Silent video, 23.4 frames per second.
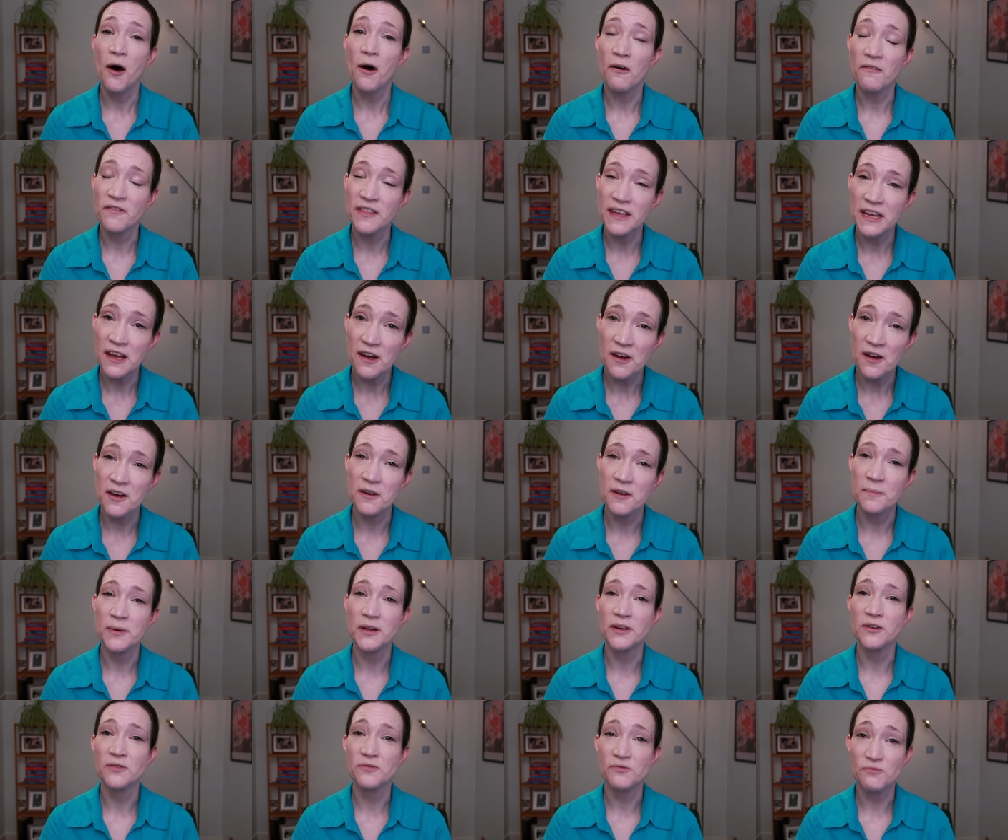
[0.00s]
of the
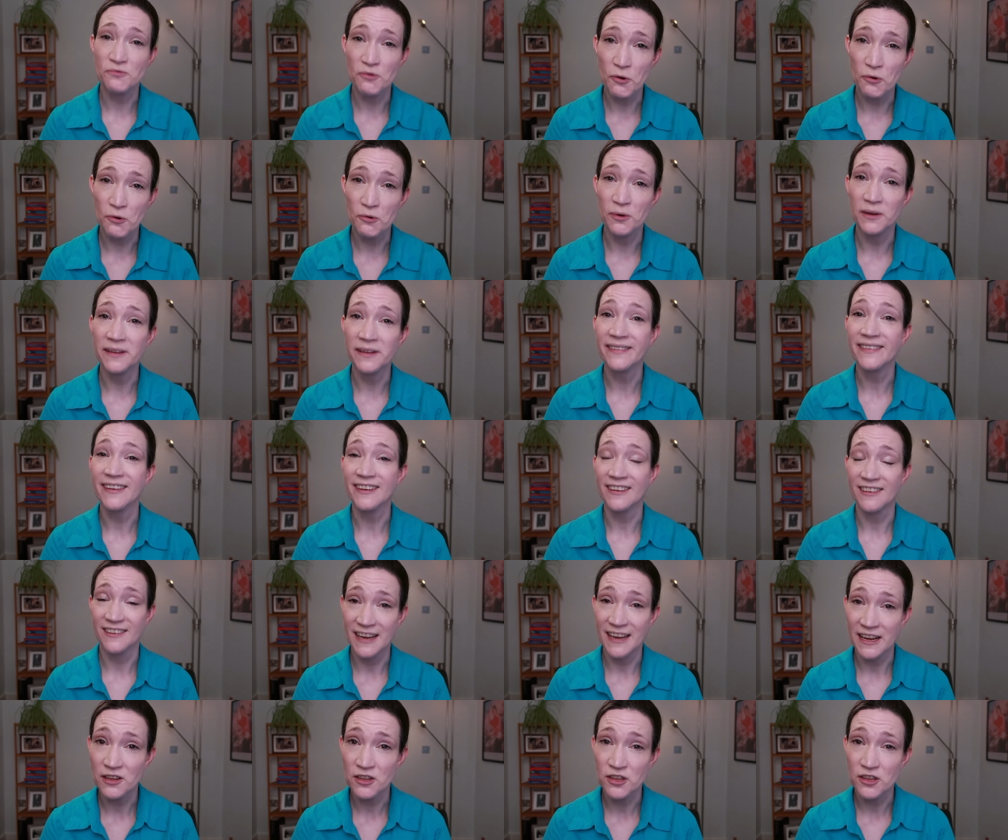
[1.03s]
urban rural
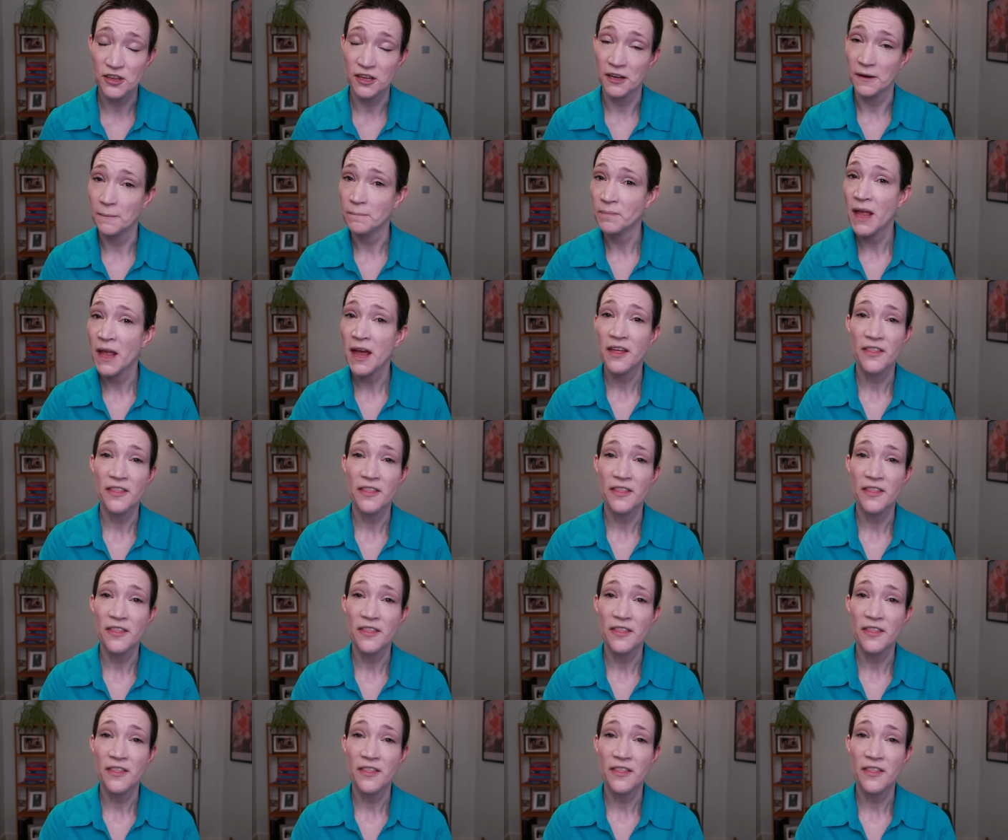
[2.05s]
distinction.